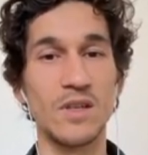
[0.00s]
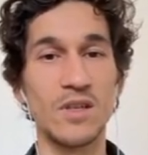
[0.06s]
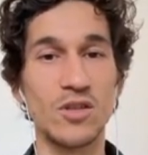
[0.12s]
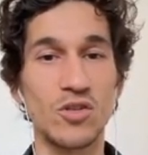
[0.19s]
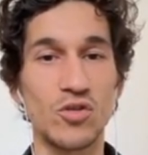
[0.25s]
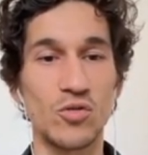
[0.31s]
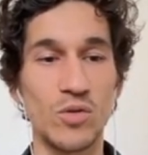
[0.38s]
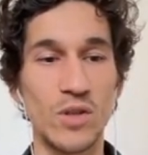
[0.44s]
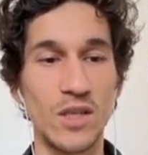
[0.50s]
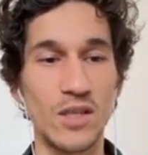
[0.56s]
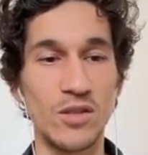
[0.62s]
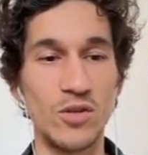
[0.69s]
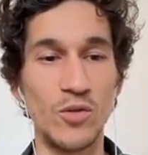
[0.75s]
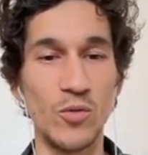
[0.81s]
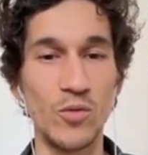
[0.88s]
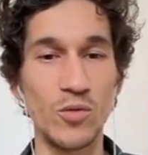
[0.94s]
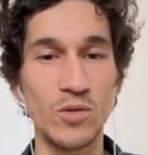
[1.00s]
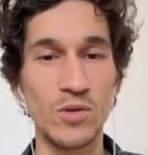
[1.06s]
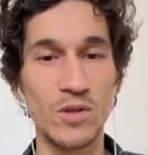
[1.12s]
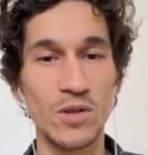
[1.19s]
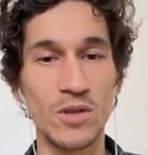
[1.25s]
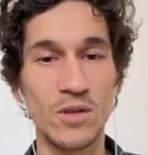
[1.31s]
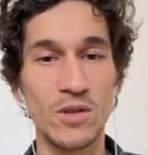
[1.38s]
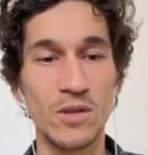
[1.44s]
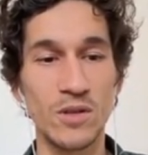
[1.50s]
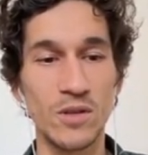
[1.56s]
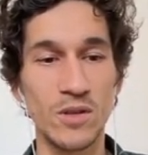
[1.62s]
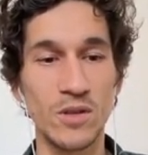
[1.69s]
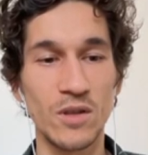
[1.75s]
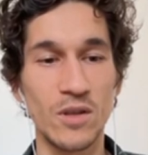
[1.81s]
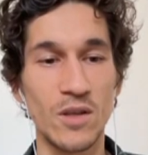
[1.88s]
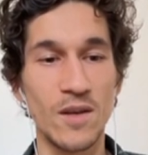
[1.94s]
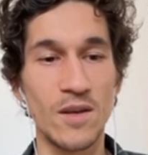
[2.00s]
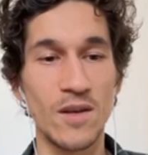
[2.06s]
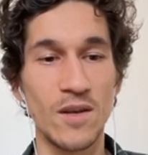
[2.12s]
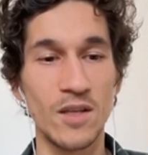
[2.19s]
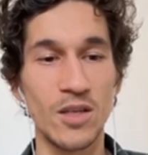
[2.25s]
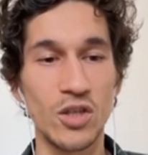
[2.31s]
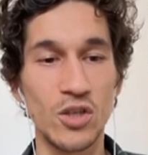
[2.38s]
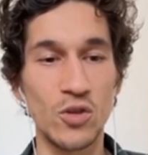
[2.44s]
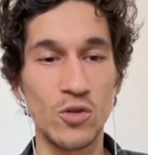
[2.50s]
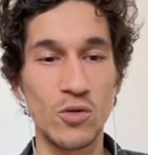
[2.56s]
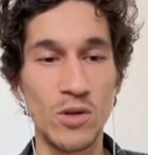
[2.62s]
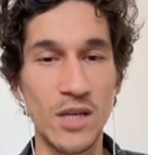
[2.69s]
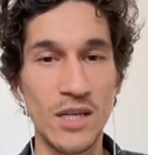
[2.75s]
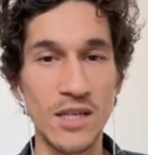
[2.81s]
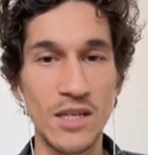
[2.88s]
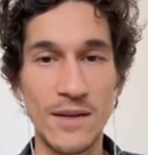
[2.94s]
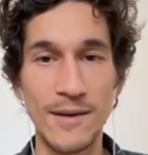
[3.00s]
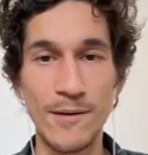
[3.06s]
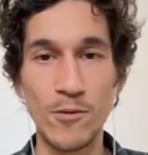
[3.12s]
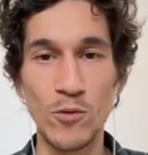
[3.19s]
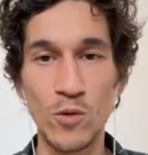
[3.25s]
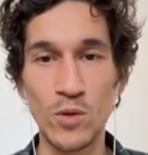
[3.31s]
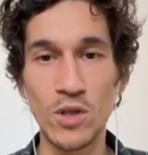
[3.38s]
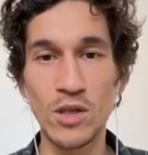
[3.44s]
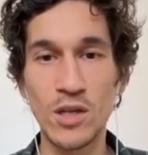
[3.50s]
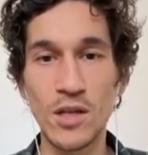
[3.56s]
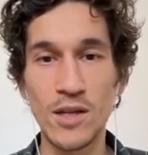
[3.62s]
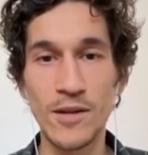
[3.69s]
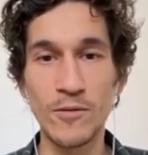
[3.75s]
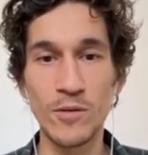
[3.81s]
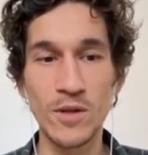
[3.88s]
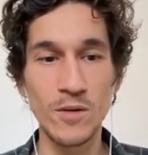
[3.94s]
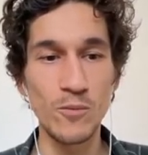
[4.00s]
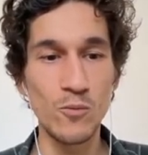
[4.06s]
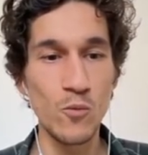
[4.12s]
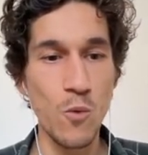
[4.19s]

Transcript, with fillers: Should I do it? Should I do it on a...